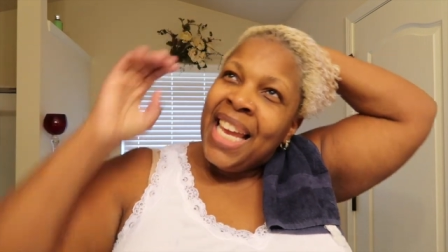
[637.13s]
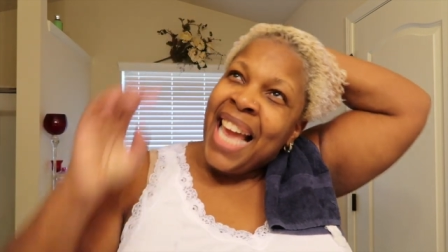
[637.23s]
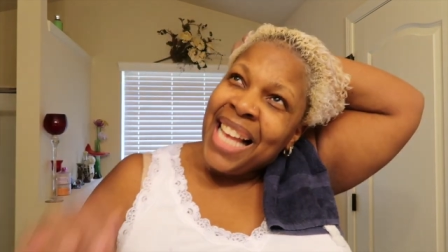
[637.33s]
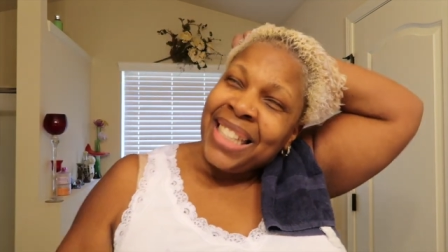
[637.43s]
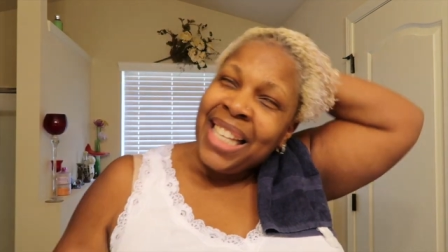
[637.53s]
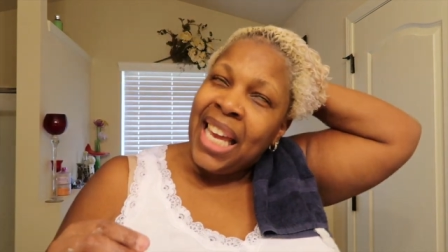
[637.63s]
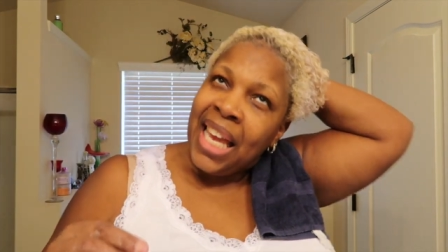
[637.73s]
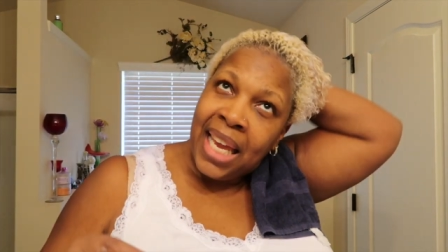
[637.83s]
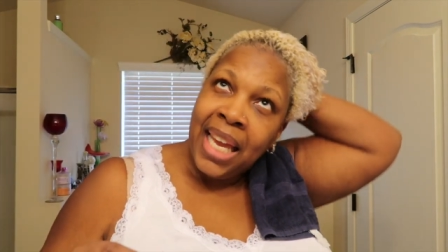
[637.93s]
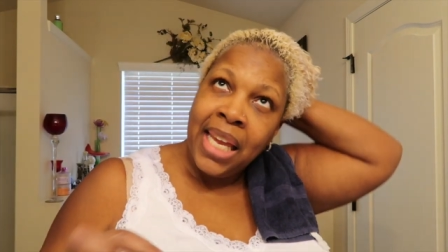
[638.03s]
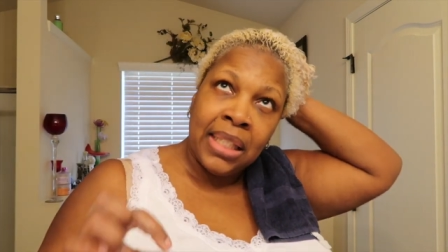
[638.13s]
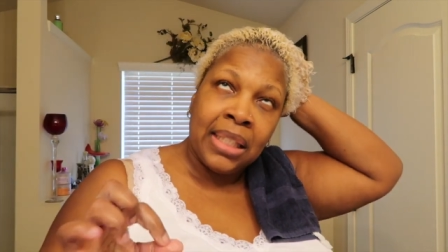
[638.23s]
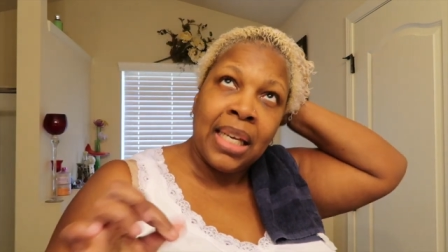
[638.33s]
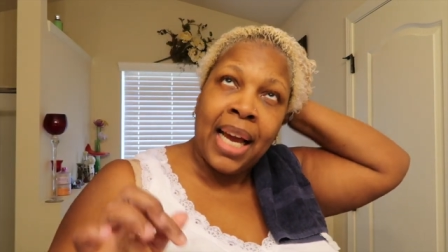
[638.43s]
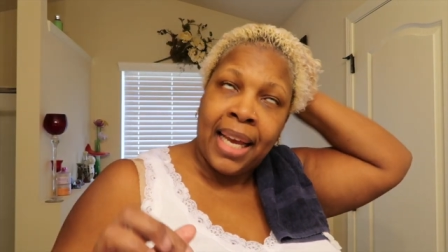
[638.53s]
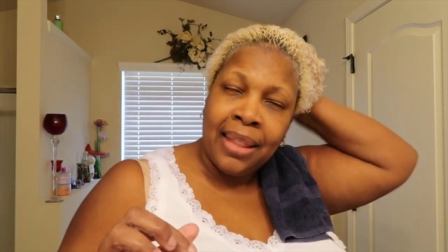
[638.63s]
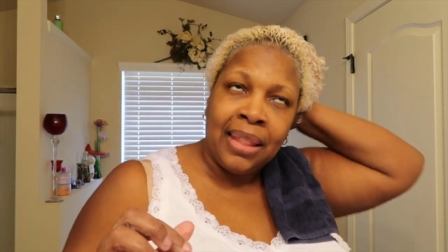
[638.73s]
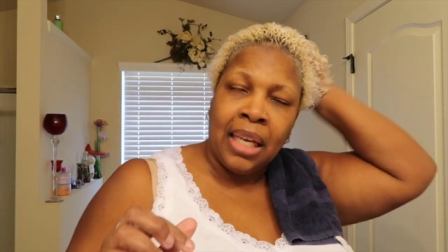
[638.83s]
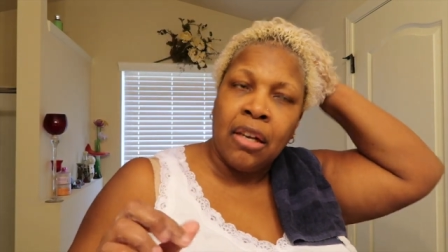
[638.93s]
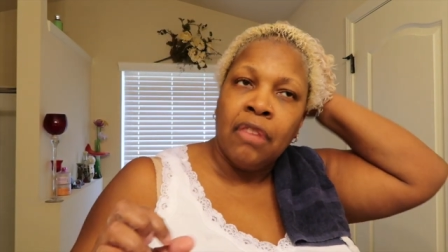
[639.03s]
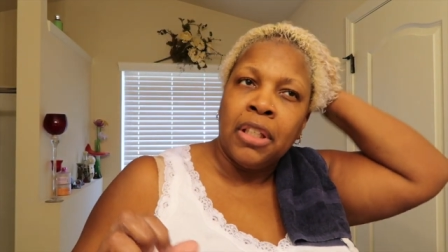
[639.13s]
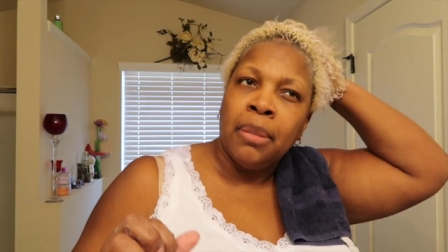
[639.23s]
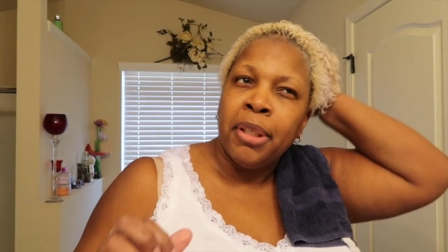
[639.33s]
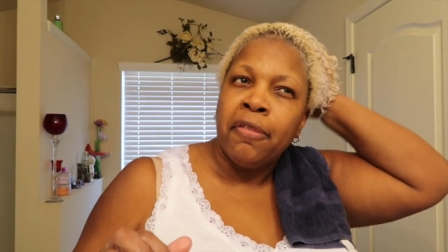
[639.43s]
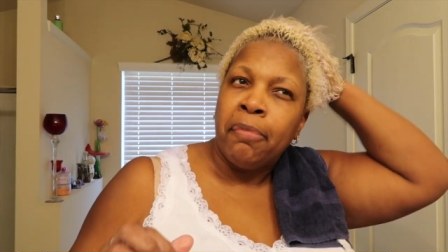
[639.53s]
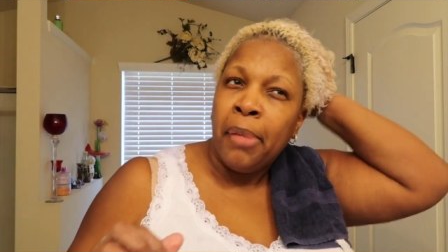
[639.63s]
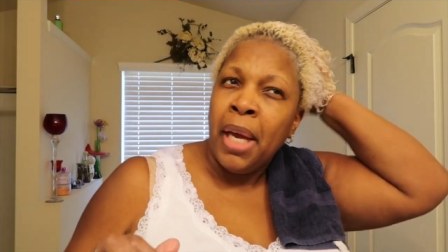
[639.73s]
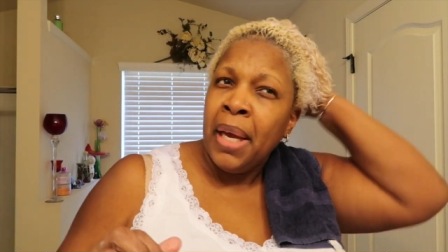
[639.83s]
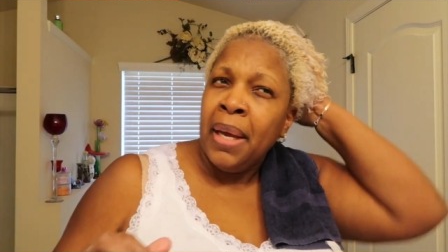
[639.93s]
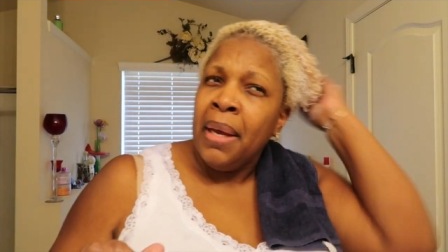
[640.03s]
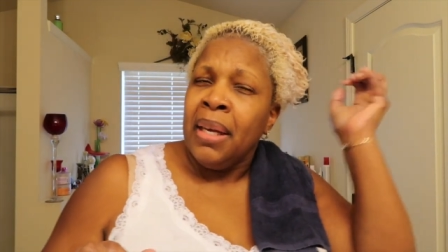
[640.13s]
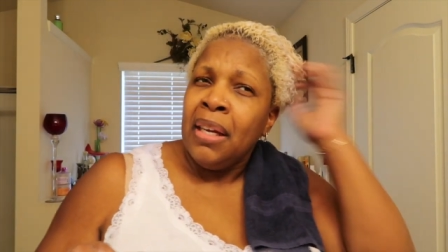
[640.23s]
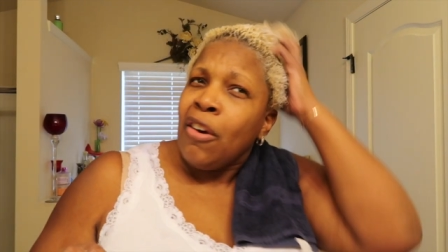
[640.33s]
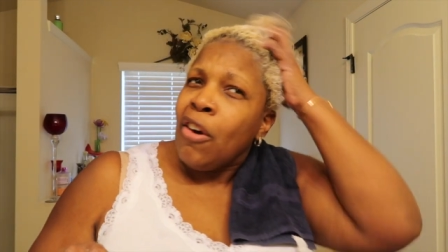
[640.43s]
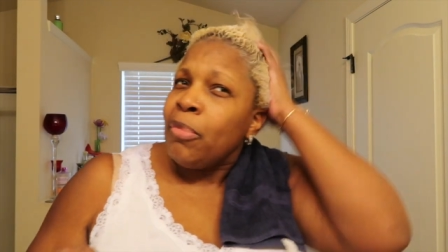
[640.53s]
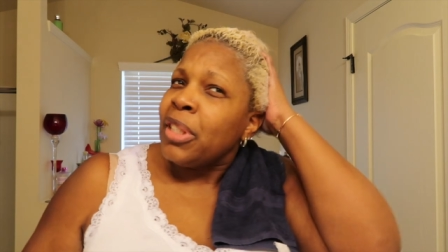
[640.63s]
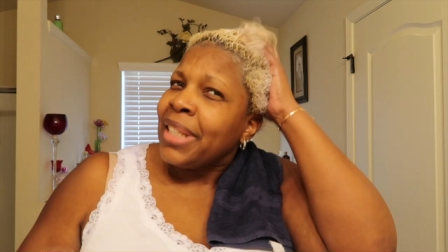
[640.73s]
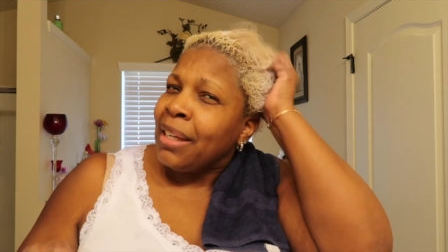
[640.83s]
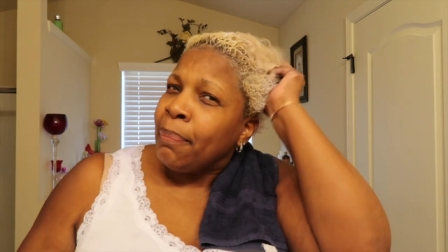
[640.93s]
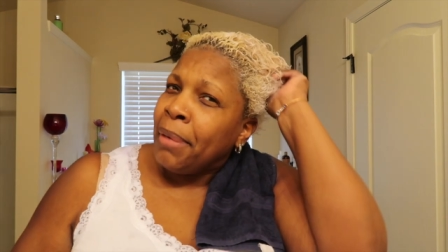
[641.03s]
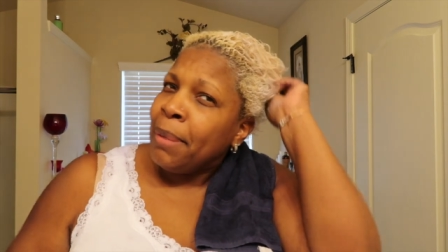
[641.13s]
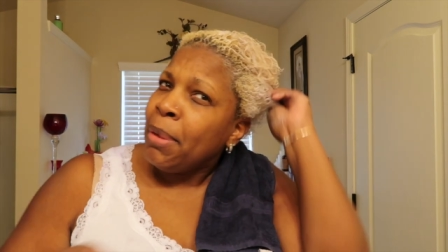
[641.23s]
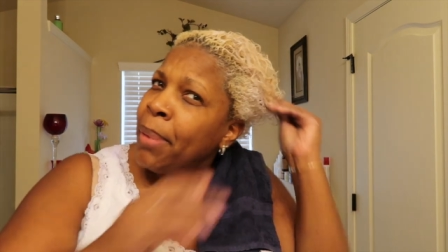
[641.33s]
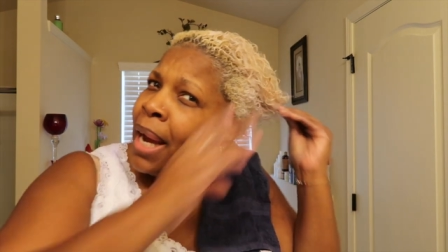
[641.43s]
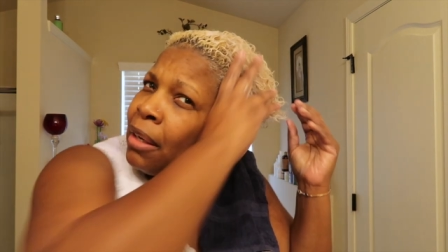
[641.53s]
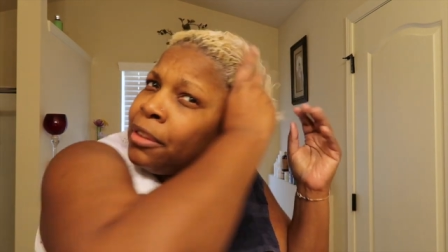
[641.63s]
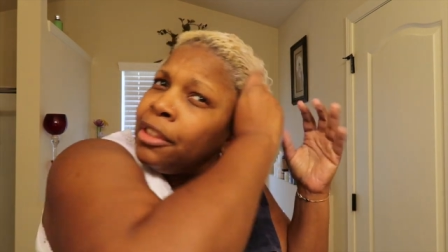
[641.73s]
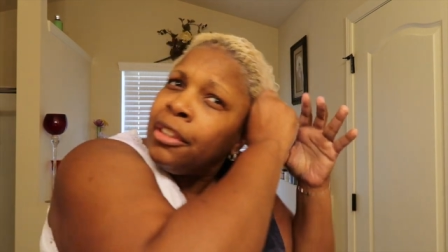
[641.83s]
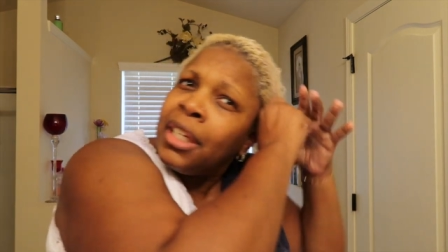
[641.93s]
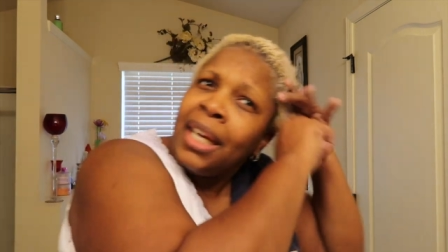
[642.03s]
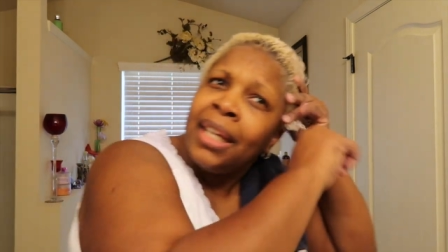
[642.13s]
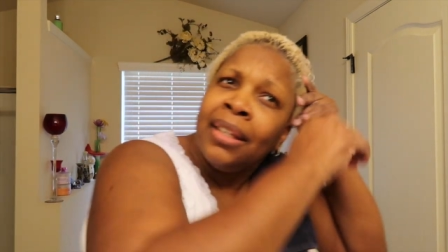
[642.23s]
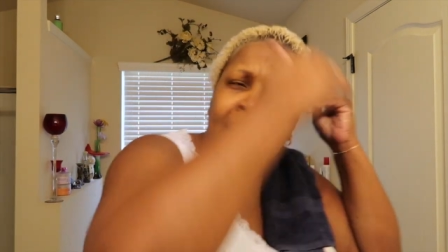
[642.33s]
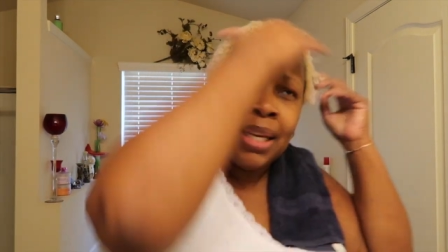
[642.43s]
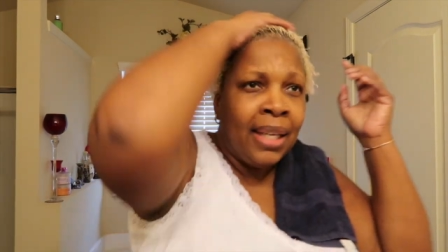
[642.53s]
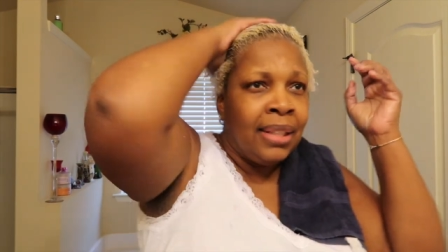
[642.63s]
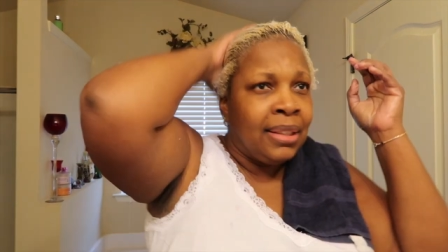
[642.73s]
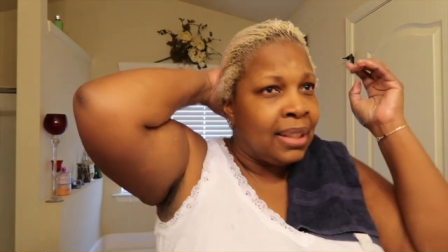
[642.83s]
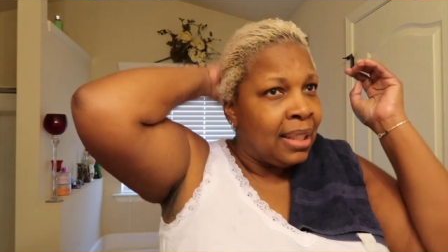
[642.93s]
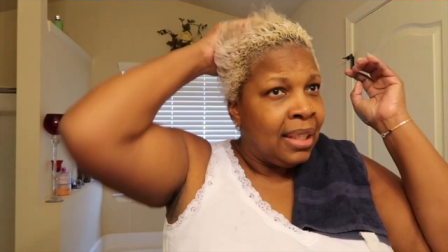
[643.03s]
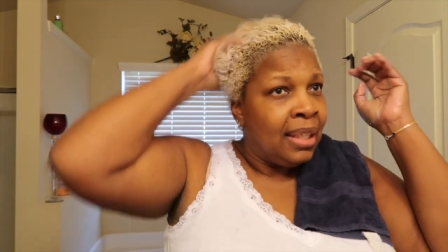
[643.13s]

It has a hint, I think, of a little bit of almost like a baby powder kind of hint.